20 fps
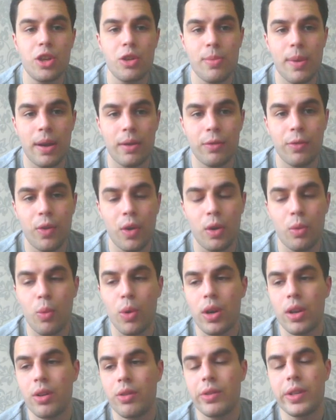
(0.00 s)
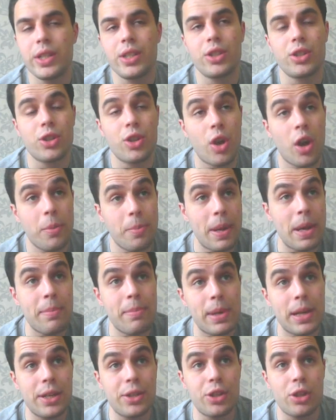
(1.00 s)
Eubank fight, one of the reasons that I
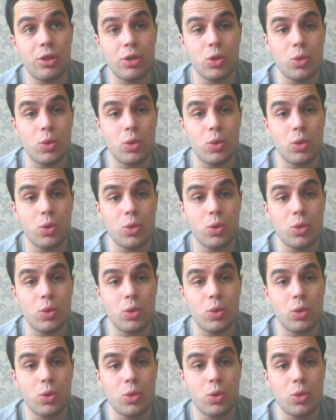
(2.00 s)
picked Billy Joe